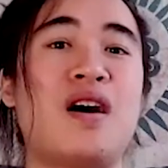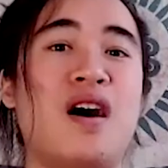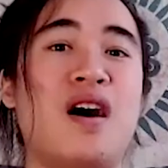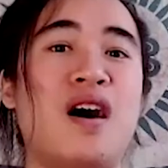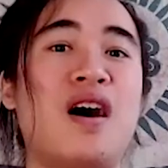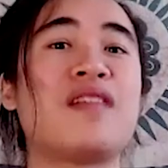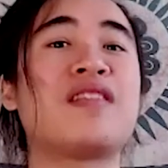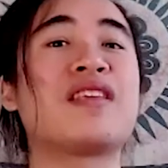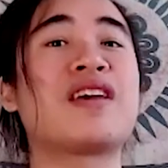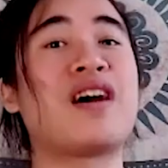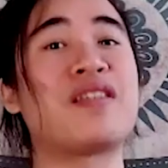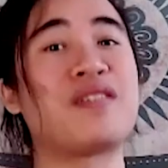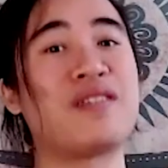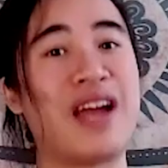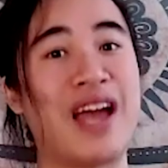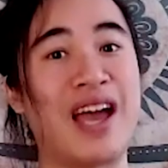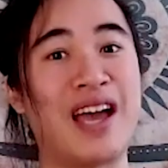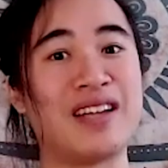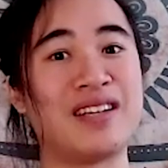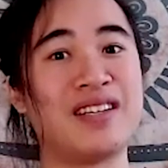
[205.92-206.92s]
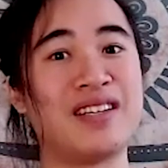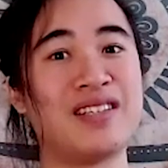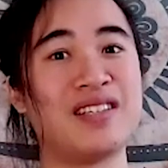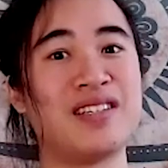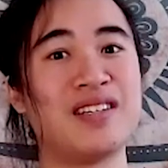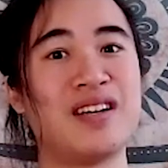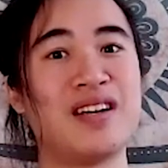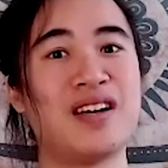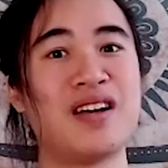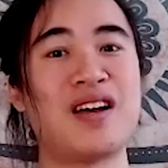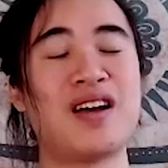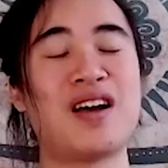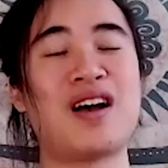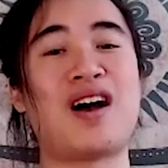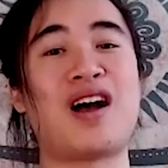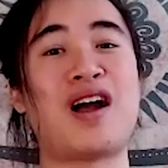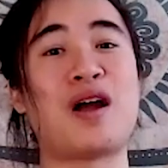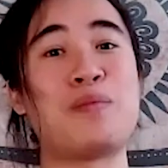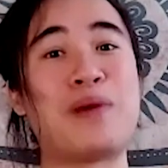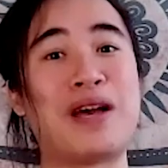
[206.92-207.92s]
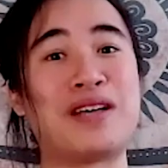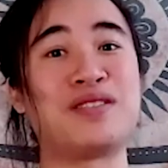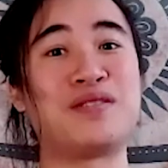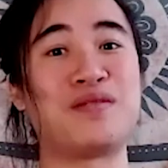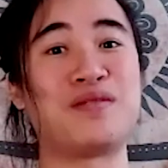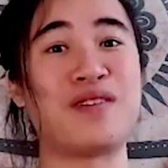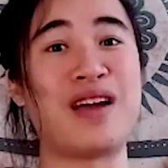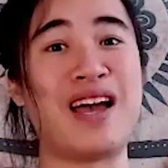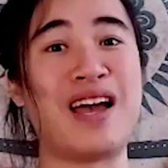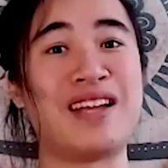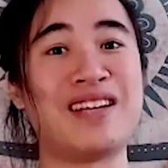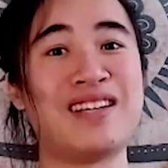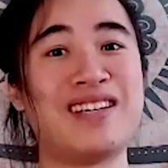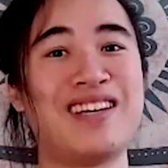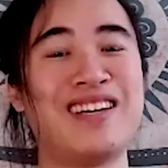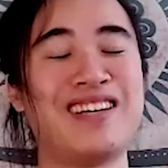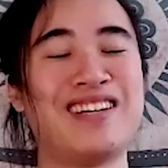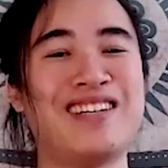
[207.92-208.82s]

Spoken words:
On the other hand, our best friend,